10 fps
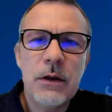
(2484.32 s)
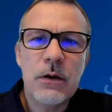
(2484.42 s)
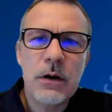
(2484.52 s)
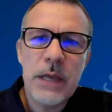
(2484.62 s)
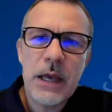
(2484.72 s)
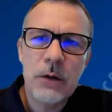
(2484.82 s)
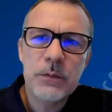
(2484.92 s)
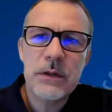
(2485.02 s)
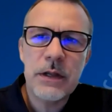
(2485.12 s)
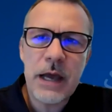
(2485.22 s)
They're going to be
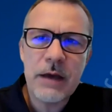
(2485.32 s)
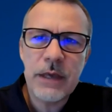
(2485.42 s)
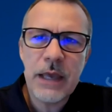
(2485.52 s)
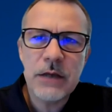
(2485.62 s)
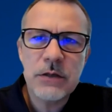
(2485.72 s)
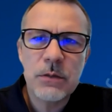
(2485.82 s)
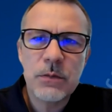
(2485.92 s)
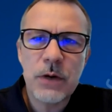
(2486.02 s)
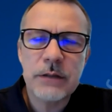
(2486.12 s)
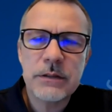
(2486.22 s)
helped in the navigation
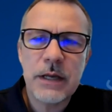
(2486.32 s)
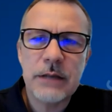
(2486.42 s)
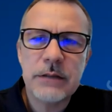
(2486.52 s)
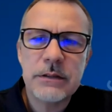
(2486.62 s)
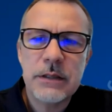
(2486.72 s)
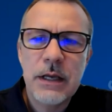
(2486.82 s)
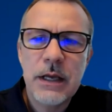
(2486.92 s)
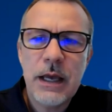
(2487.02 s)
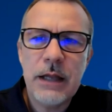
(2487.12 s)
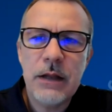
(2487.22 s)
process,
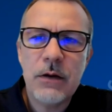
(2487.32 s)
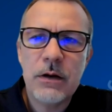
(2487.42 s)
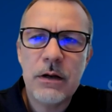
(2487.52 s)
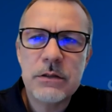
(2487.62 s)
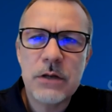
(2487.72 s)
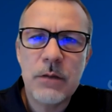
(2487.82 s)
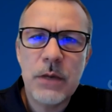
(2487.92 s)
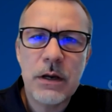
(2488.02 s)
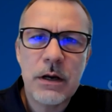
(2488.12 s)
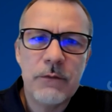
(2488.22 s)
and they're going to, it's going to
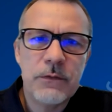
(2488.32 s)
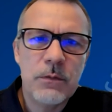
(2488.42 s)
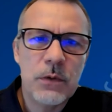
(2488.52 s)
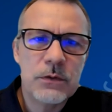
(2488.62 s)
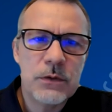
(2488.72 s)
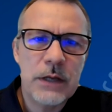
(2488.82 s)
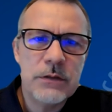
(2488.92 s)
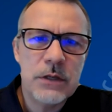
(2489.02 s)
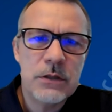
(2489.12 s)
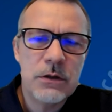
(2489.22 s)
be a comfortable
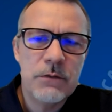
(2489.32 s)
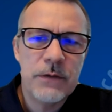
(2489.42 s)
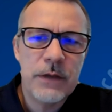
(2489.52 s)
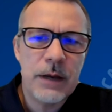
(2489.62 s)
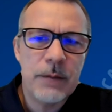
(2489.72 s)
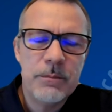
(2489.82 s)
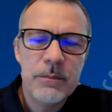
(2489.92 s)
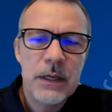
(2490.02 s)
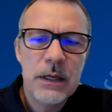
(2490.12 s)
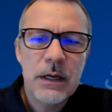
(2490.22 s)
transition for them.
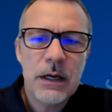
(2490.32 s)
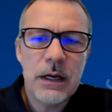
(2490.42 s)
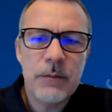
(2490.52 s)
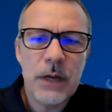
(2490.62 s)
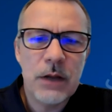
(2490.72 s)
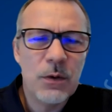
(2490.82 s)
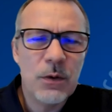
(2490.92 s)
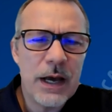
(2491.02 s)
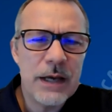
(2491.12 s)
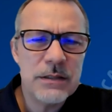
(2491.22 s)
Um,
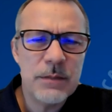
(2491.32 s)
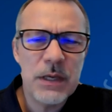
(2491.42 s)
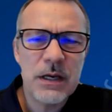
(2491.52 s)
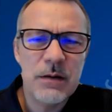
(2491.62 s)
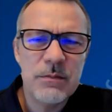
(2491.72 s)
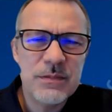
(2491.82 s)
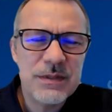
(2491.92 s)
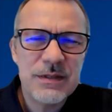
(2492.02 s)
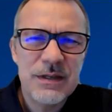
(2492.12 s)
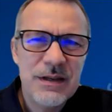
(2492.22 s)
otherwise, it
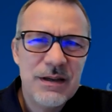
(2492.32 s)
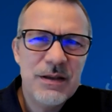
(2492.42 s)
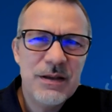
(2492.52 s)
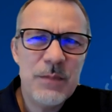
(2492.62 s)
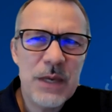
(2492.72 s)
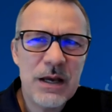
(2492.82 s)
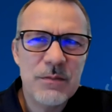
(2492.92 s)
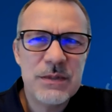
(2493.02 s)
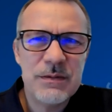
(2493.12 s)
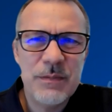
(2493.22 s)
becomes it
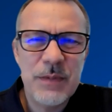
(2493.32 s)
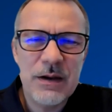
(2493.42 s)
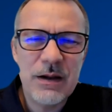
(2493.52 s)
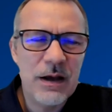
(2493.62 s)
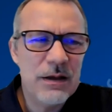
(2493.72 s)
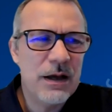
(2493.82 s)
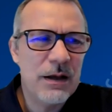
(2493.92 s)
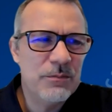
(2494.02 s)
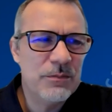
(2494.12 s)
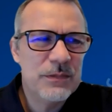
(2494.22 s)
becomes a bit
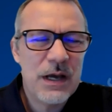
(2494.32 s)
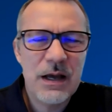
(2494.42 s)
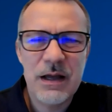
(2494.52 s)
um,